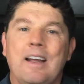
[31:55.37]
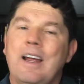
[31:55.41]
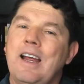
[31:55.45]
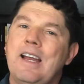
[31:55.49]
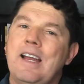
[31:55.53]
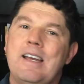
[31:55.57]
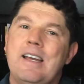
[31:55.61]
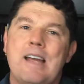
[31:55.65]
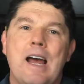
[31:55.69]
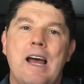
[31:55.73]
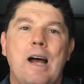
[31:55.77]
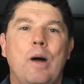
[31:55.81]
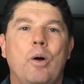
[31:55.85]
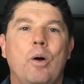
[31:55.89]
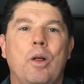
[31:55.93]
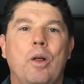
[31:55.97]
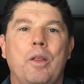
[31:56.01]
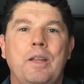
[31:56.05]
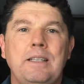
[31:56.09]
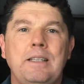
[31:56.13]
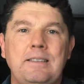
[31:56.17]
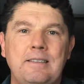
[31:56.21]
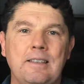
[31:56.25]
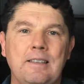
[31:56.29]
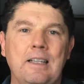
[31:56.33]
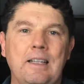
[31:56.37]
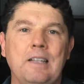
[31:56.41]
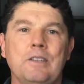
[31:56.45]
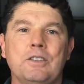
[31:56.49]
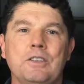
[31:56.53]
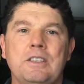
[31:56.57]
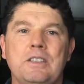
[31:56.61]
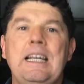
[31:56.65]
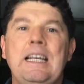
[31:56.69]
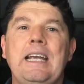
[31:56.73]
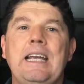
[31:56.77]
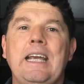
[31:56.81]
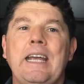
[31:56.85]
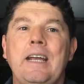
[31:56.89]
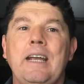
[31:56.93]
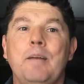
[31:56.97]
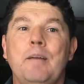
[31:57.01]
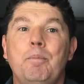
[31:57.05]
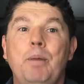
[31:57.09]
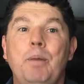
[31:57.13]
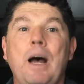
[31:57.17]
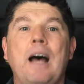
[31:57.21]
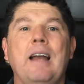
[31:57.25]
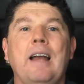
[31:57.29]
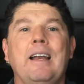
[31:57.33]
And now, this is a little sneaky,
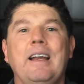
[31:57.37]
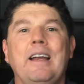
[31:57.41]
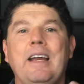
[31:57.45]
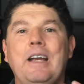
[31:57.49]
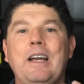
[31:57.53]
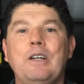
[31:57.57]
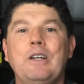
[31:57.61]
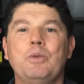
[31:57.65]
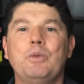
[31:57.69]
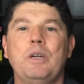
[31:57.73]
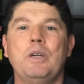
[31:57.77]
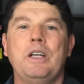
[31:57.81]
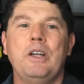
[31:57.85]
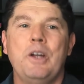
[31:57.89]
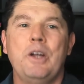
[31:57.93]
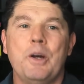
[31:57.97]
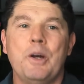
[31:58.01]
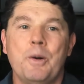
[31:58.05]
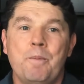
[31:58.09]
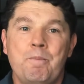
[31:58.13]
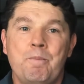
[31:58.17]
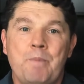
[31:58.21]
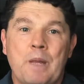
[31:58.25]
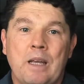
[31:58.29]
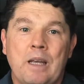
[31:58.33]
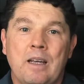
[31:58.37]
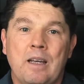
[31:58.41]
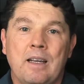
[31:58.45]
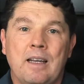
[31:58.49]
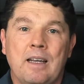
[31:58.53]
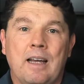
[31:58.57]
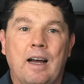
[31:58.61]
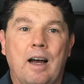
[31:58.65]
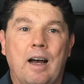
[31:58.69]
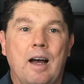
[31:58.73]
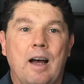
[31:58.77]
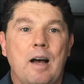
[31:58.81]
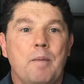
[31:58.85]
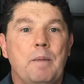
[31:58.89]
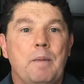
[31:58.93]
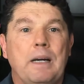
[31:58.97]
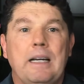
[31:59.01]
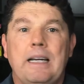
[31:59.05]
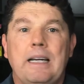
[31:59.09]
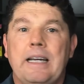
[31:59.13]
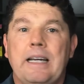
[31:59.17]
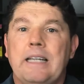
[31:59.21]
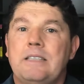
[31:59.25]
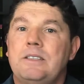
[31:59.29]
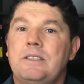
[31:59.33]
but here's what you do um,
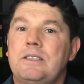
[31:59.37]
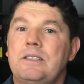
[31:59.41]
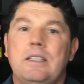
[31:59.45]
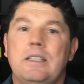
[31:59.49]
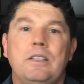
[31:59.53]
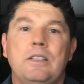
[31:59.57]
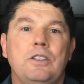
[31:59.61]
it's